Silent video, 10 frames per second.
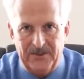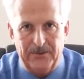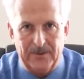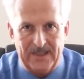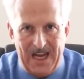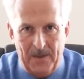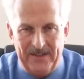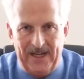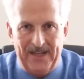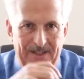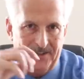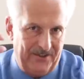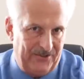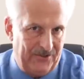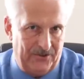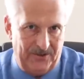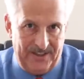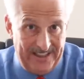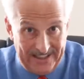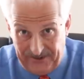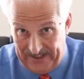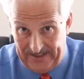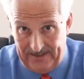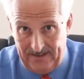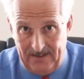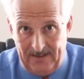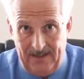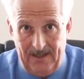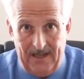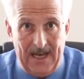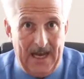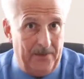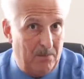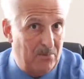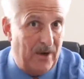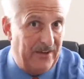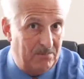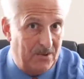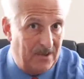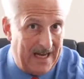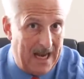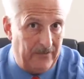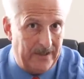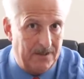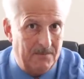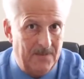to accommodate an additional digit on the price per gallon.